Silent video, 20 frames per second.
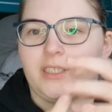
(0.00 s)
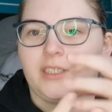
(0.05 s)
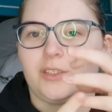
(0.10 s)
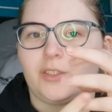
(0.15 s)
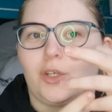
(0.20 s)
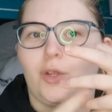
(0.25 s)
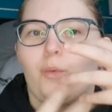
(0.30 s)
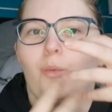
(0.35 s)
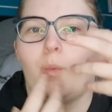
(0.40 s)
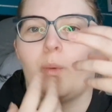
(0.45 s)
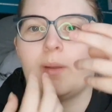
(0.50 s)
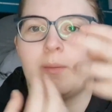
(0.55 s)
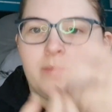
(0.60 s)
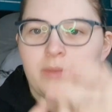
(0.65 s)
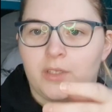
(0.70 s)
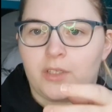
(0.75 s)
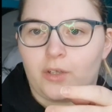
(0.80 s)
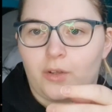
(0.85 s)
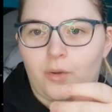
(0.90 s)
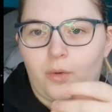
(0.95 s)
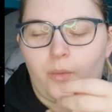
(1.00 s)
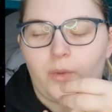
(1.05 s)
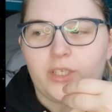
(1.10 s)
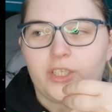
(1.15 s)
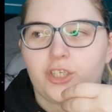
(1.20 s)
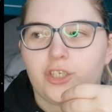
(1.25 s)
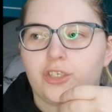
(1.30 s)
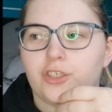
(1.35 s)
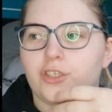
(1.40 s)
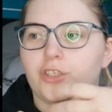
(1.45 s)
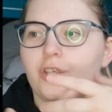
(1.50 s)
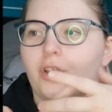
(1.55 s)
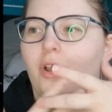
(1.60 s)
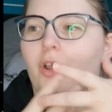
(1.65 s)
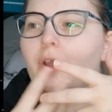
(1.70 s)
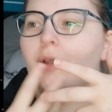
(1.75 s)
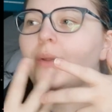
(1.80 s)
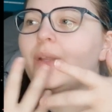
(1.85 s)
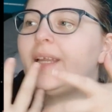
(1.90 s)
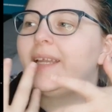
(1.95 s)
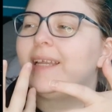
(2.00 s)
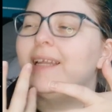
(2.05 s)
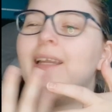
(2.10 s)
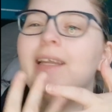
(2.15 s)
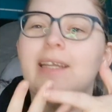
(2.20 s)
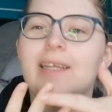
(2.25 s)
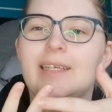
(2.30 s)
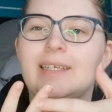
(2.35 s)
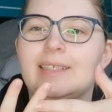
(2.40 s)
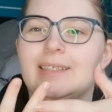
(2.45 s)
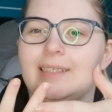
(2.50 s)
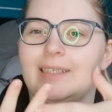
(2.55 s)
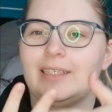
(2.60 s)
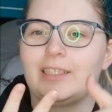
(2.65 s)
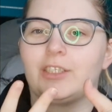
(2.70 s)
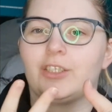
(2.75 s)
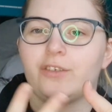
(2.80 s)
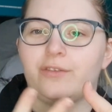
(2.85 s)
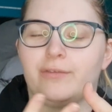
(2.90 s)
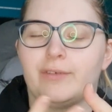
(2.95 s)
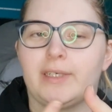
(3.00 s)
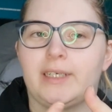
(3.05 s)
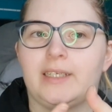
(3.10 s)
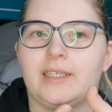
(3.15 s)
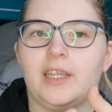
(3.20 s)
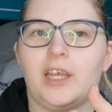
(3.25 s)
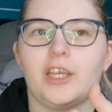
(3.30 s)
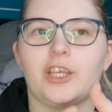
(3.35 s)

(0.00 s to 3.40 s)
It's so whimsical. It's just so easy to read.